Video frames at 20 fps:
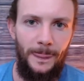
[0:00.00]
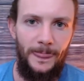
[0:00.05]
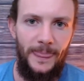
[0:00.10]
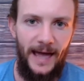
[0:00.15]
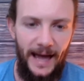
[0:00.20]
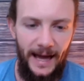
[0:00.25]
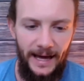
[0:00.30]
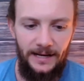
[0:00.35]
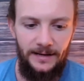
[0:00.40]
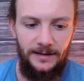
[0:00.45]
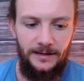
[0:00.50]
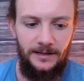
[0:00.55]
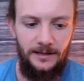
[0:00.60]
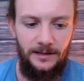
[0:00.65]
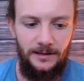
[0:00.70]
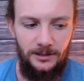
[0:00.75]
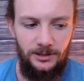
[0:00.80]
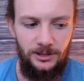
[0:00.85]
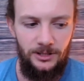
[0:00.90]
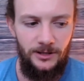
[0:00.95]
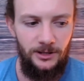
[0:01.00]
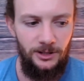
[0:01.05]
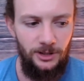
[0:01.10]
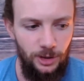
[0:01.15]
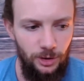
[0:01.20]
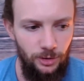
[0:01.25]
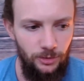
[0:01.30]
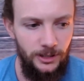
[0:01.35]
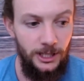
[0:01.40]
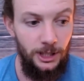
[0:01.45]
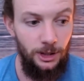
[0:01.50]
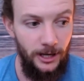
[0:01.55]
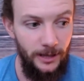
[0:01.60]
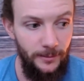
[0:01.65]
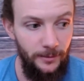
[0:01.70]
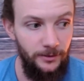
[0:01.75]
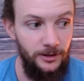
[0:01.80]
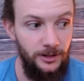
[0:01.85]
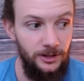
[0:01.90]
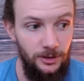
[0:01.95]
That, to the degree you're
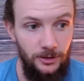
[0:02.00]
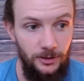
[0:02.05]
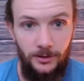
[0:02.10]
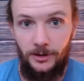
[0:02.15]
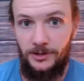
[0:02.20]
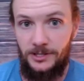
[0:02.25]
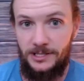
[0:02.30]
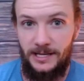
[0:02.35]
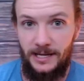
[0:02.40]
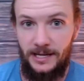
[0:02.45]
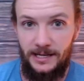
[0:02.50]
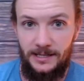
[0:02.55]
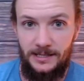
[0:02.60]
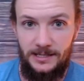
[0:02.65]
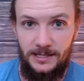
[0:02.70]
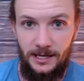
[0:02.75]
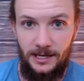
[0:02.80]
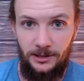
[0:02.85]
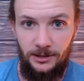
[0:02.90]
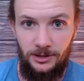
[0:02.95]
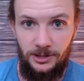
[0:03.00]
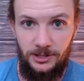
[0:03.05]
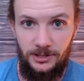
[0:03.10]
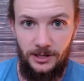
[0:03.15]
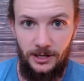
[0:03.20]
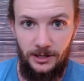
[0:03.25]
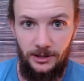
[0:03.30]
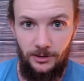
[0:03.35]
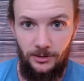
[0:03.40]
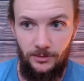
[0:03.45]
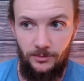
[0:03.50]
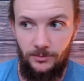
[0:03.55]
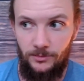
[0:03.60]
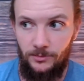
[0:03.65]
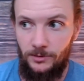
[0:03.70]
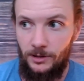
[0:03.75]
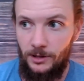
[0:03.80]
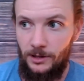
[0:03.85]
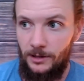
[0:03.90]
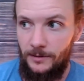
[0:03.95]
able to do those things, and you're
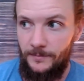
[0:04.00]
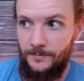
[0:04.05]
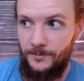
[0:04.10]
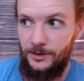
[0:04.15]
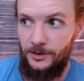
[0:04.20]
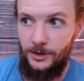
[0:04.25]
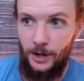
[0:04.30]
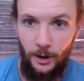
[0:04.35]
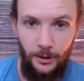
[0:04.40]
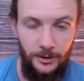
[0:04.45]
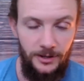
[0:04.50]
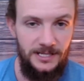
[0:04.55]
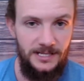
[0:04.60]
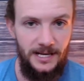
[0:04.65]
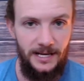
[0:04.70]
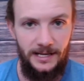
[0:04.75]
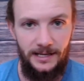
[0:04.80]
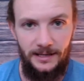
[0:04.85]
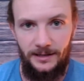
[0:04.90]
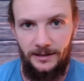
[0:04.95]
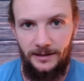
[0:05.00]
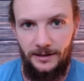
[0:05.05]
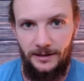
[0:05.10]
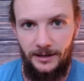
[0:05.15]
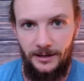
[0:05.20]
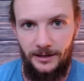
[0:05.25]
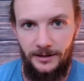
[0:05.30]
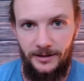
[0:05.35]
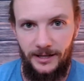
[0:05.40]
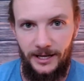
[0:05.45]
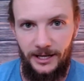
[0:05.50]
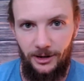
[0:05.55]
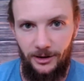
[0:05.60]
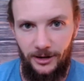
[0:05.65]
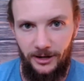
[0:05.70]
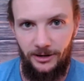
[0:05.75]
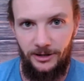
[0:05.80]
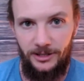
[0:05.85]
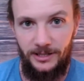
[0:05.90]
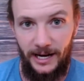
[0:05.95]
noticing that your
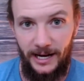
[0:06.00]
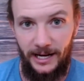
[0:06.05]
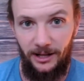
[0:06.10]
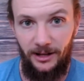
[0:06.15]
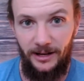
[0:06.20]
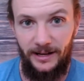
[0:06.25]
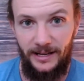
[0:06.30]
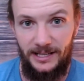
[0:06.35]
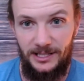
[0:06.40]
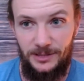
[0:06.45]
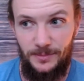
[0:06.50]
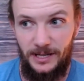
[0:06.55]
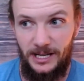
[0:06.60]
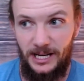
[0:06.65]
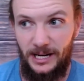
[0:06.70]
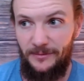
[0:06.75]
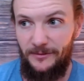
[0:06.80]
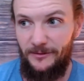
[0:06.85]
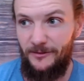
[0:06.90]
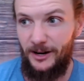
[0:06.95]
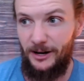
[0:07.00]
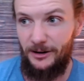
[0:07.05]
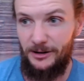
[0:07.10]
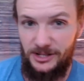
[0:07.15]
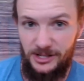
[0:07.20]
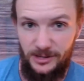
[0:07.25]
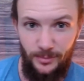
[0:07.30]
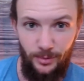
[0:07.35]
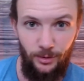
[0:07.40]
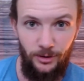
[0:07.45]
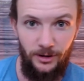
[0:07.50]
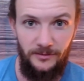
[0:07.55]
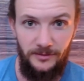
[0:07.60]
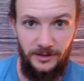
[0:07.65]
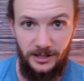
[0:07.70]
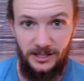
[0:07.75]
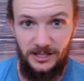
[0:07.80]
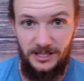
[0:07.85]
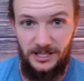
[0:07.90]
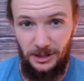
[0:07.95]
inner dialogue has become very supportive,
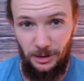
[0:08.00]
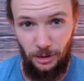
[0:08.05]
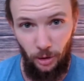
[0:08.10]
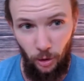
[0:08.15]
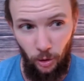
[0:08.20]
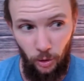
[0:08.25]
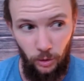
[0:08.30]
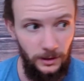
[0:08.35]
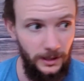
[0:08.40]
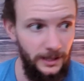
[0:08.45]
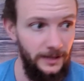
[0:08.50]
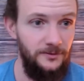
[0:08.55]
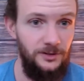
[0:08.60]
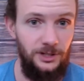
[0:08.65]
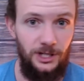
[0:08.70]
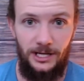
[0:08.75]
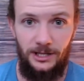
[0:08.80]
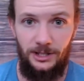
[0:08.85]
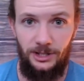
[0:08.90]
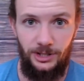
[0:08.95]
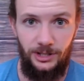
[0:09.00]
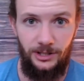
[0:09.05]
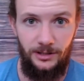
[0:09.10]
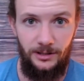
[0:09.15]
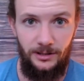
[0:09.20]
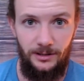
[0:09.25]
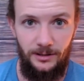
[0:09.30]
you're going to see your whole life change.